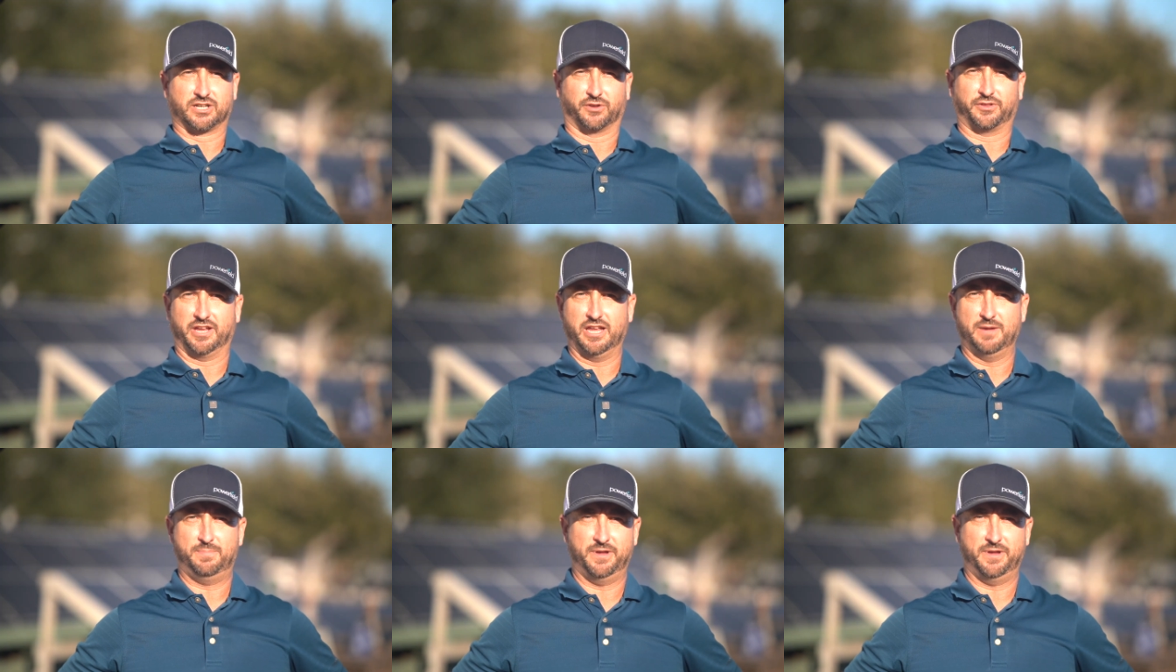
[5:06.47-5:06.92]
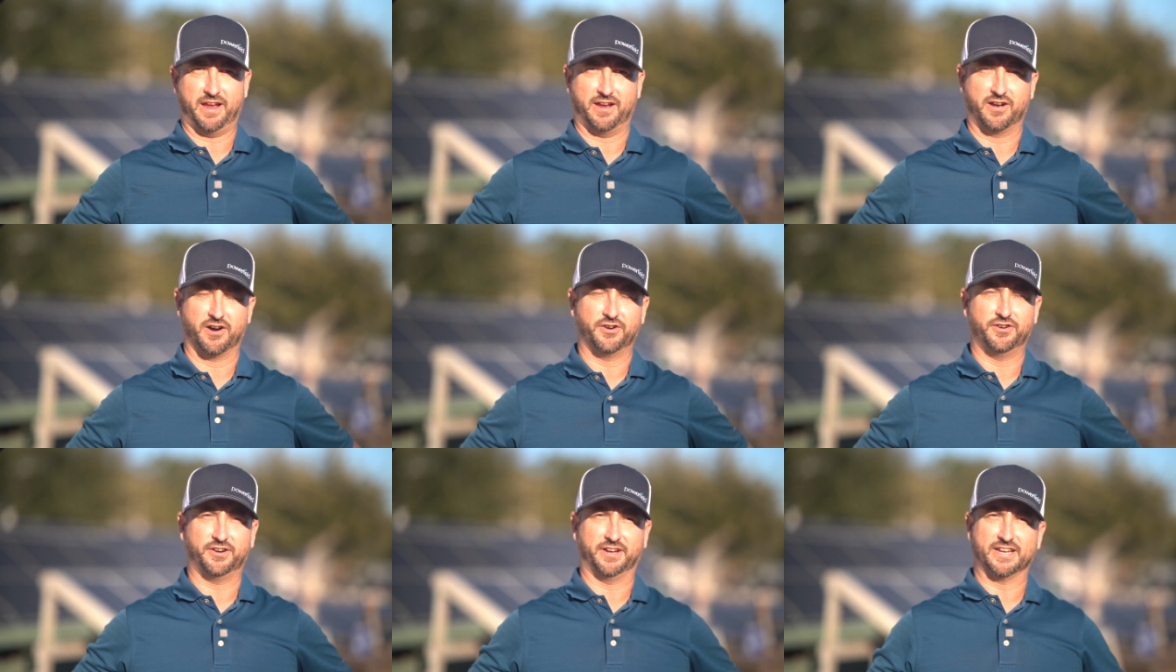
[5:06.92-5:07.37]
The
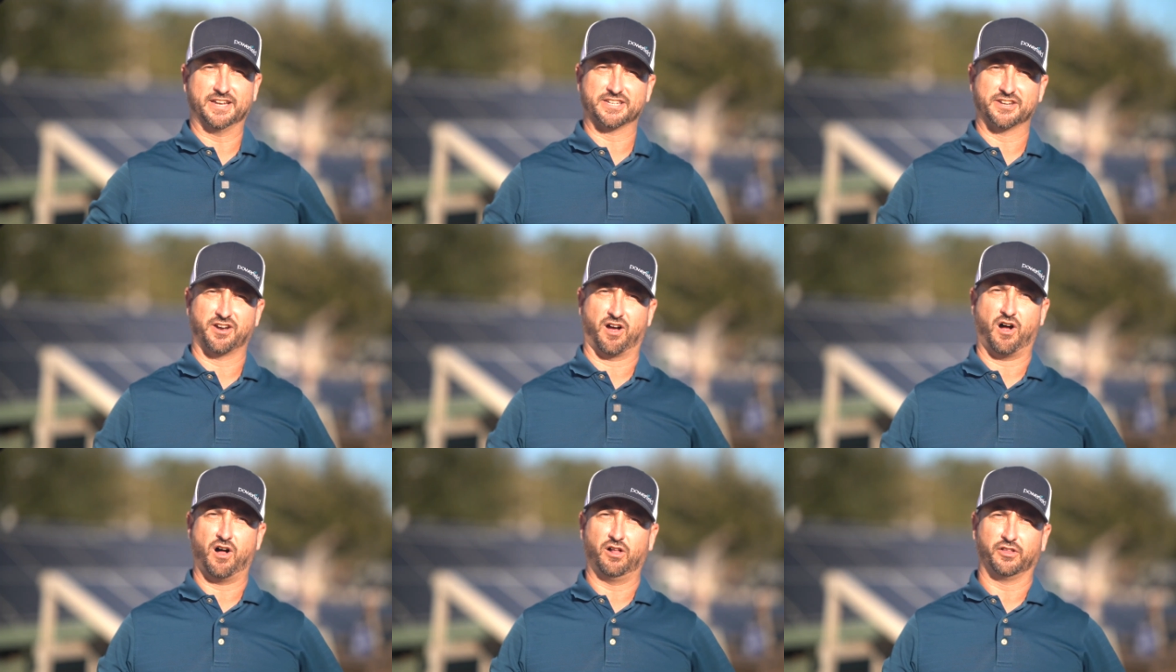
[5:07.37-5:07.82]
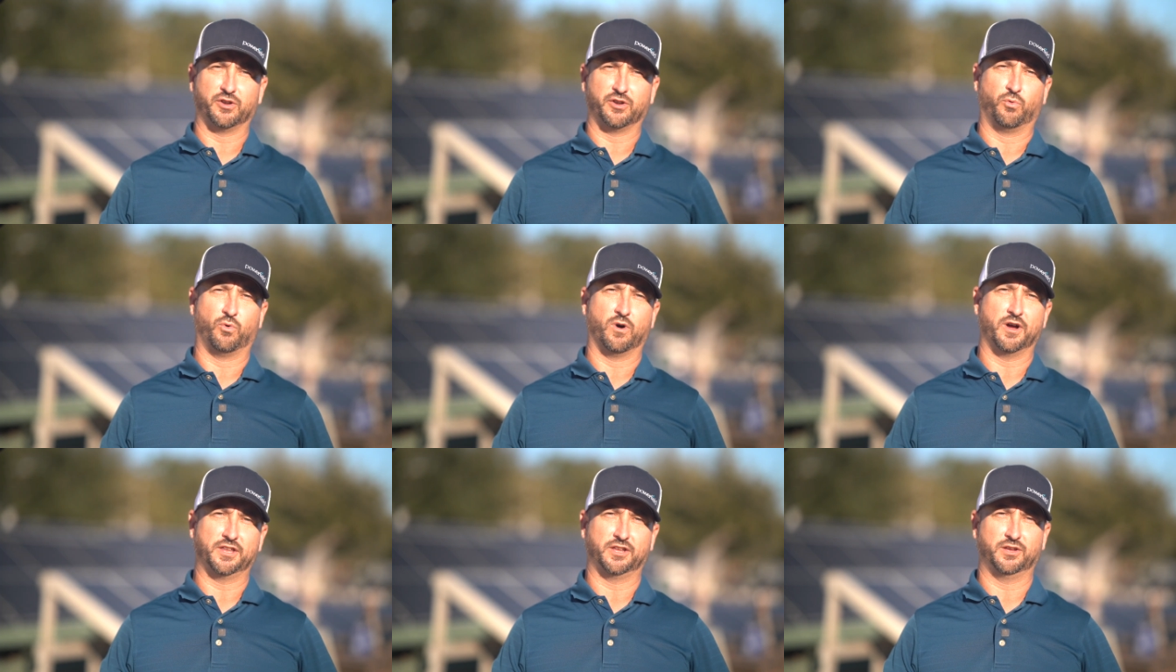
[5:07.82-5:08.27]
EP800 is an
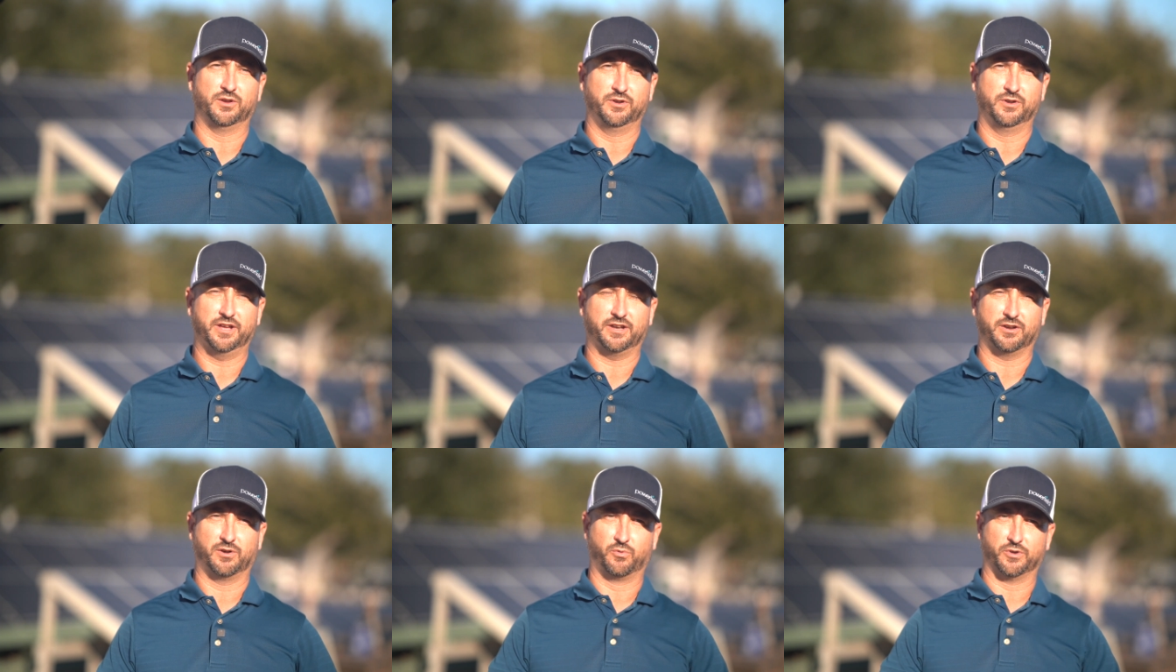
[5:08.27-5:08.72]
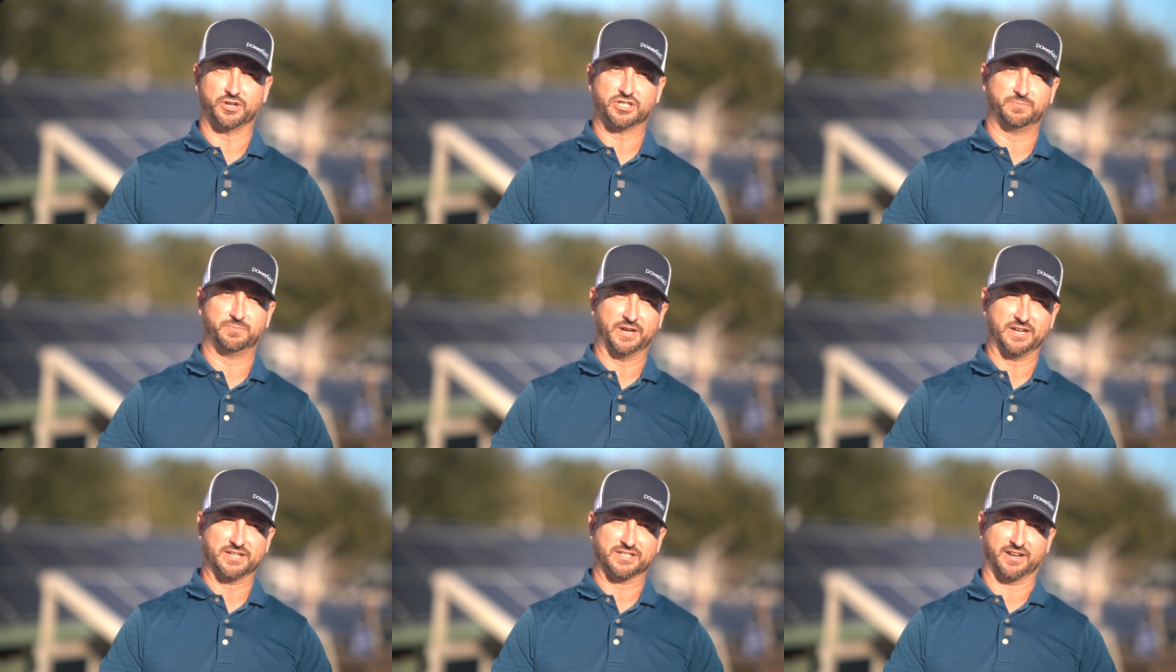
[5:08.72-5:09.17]
all-in-one unit,
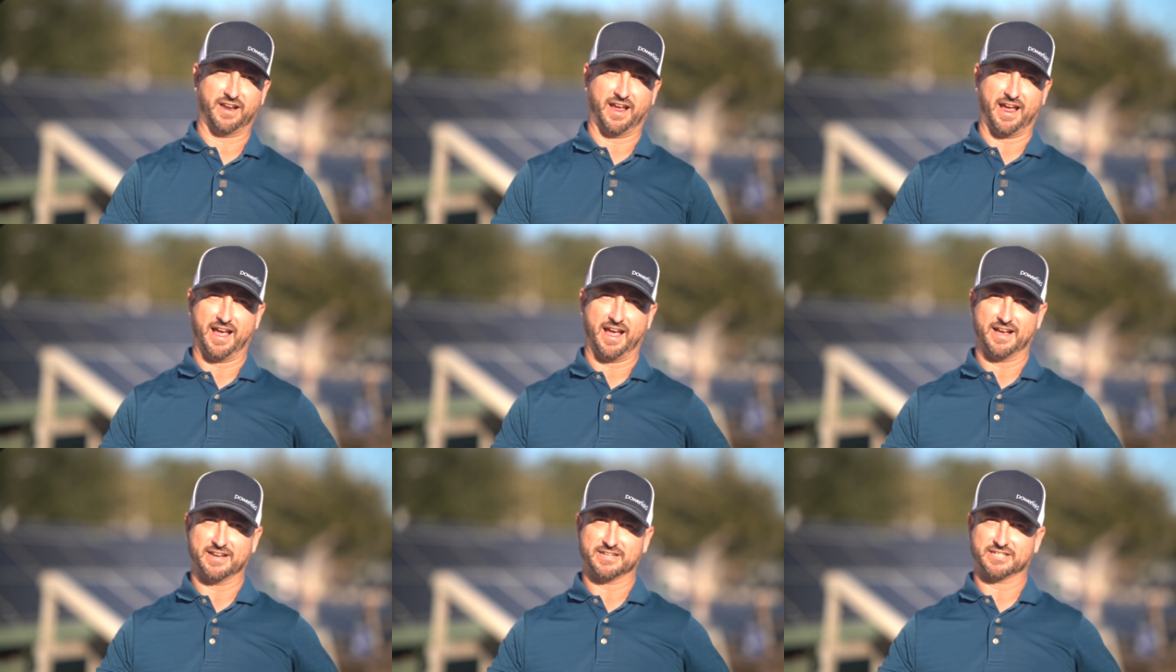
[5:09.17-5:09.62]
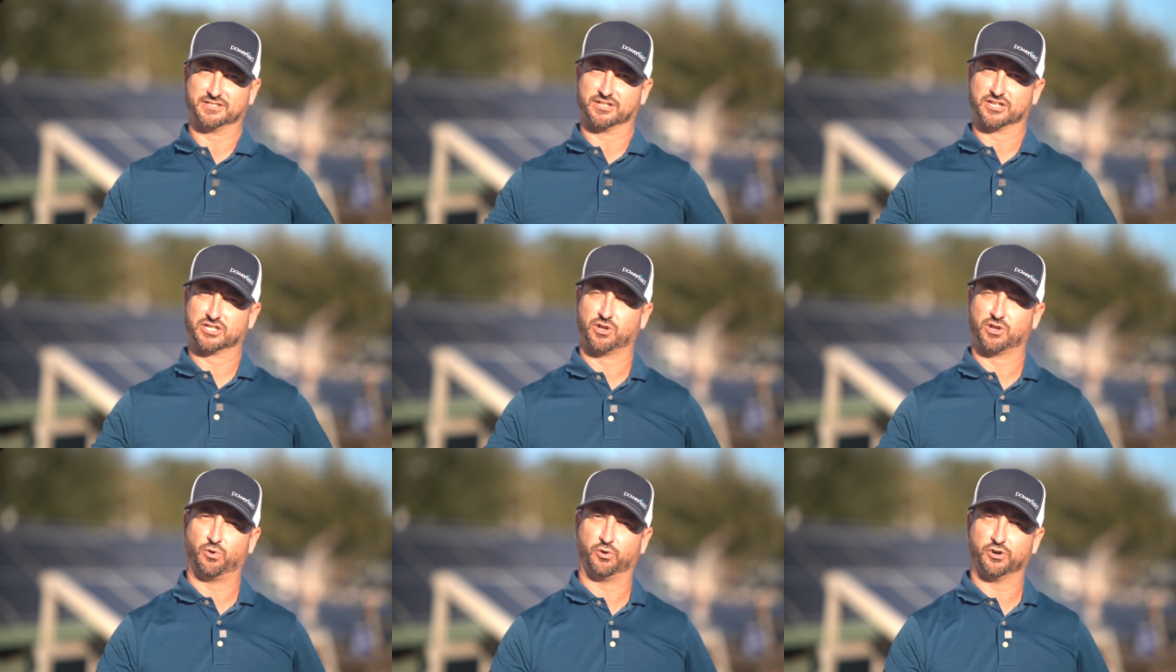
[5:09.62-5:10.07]
which means it has
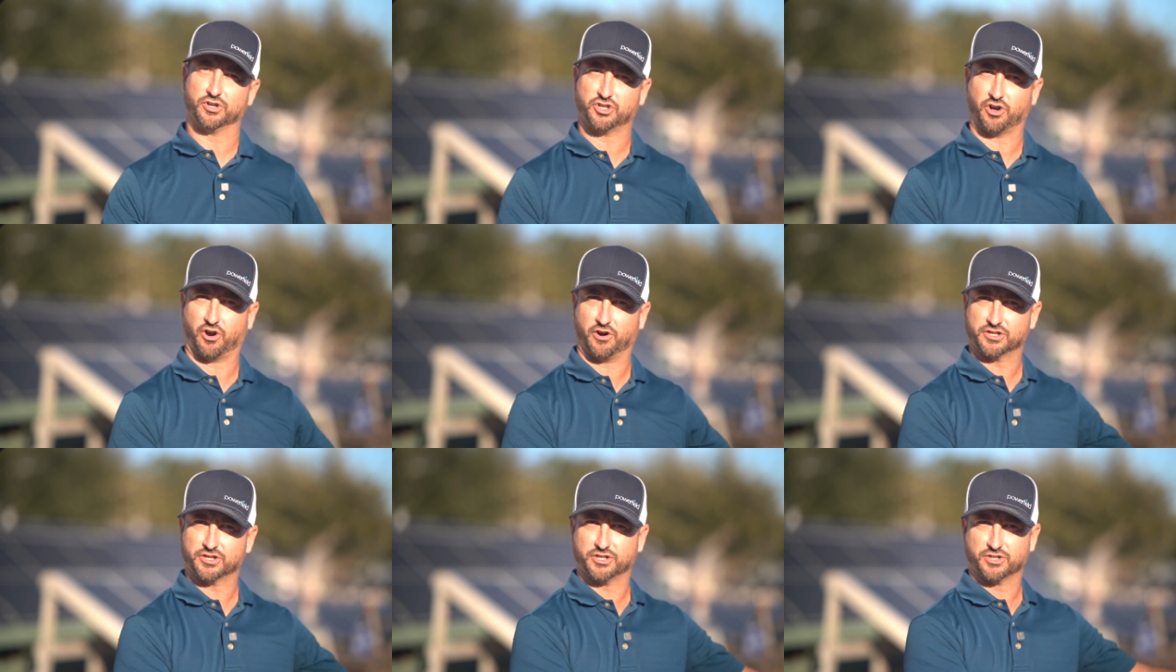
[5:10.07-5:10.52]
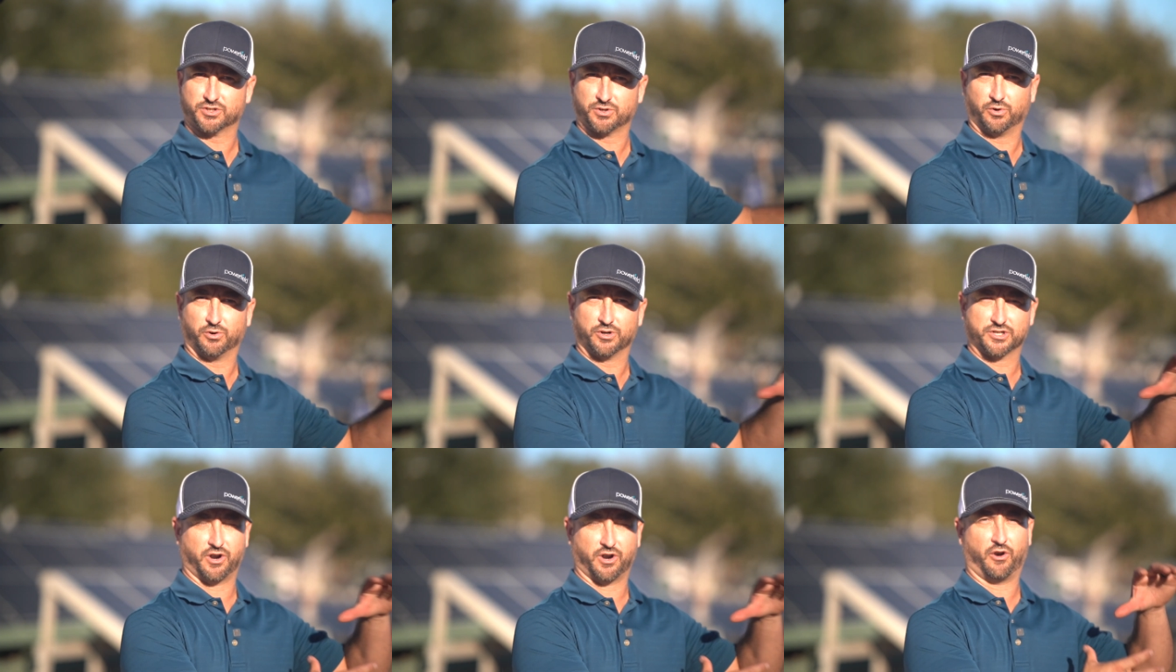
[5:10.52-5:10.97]
the solar charge
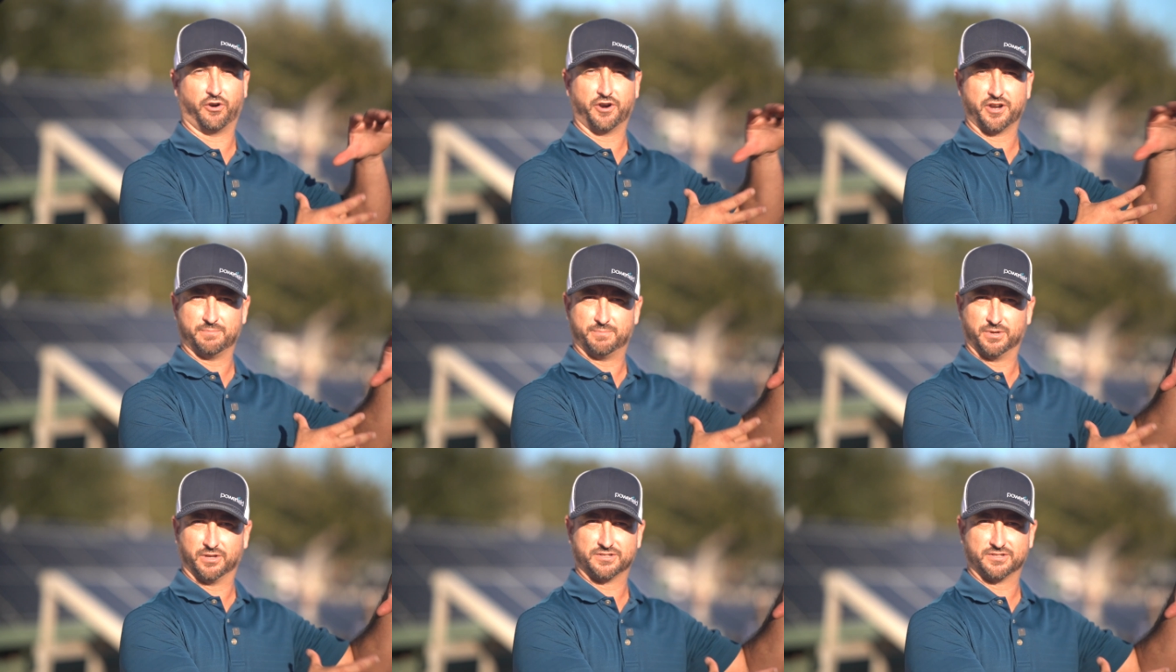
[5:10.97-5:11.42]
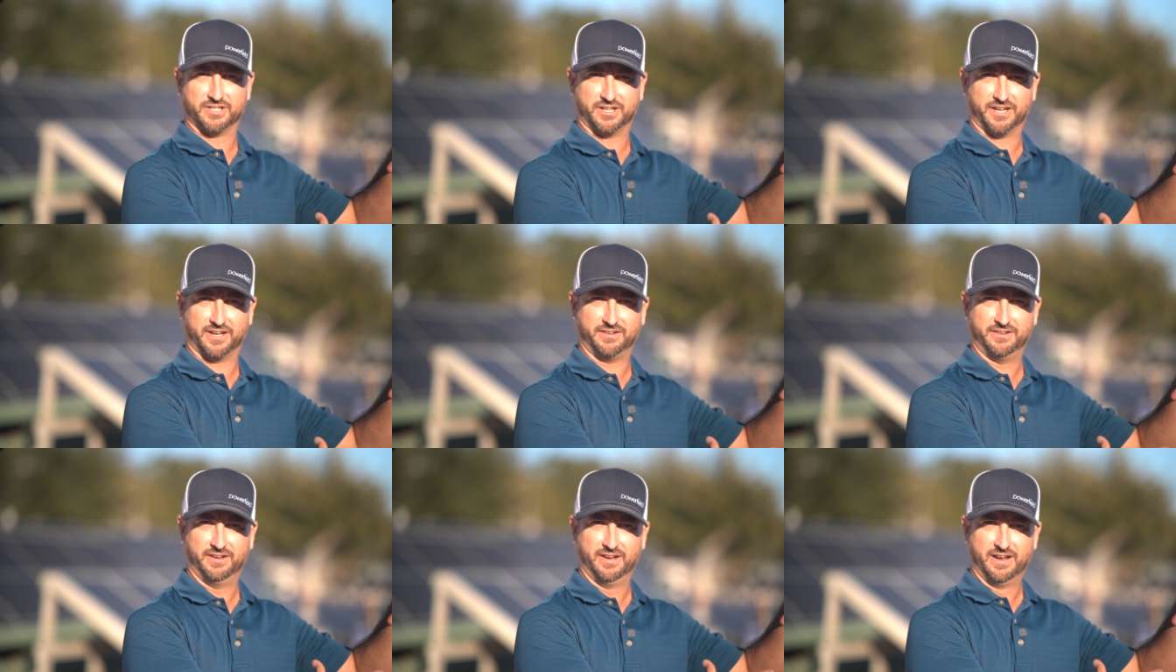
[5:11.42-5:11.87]
controllers already built
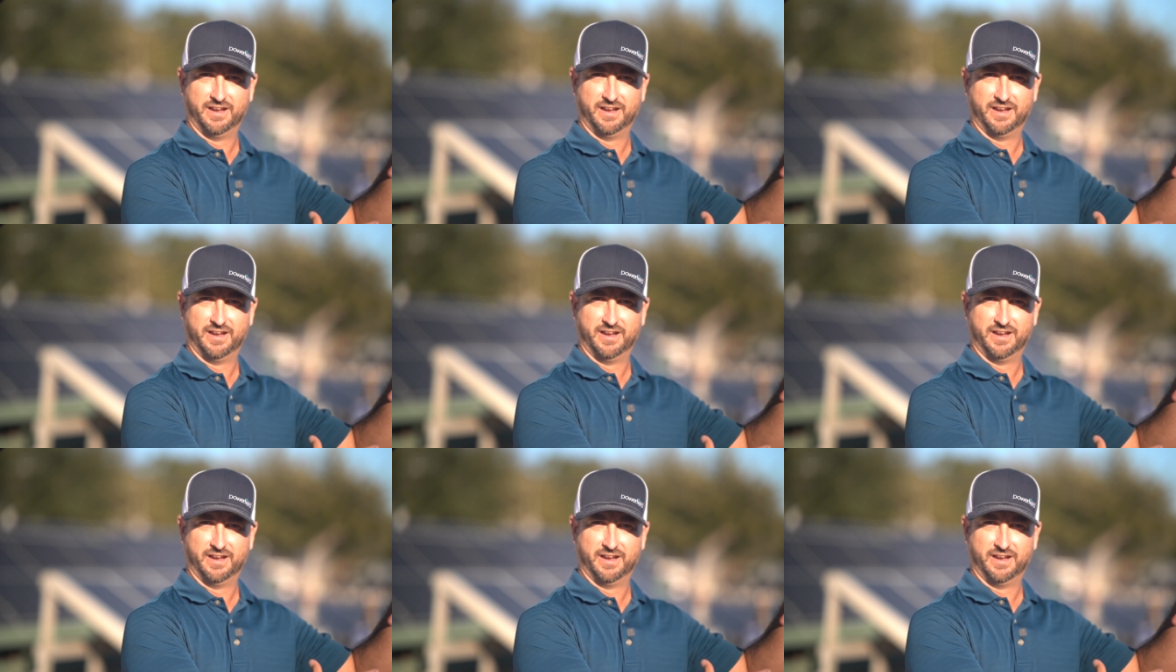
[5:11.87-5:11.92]
in.